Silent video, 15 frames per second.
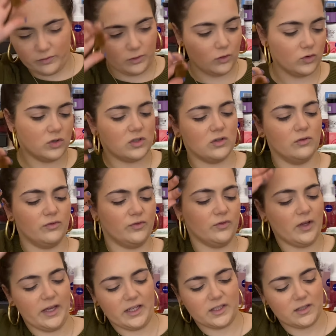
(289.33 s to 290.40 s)
Or Soft
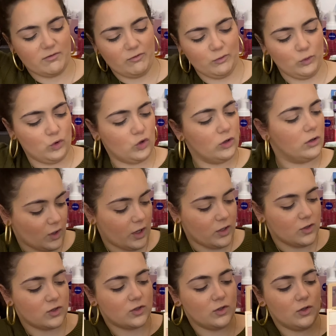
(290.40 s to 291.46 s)
X Revolution. So I
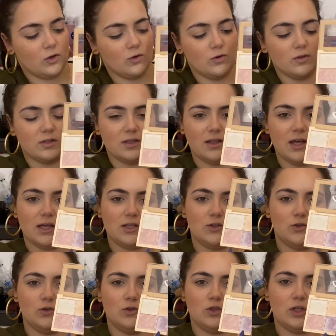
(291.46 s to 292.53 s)
used to use this
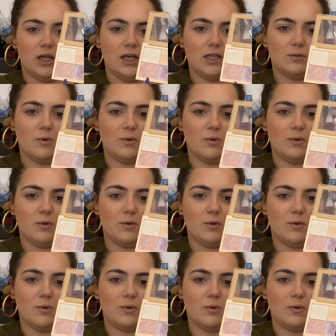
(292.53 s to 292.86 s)
2 shades,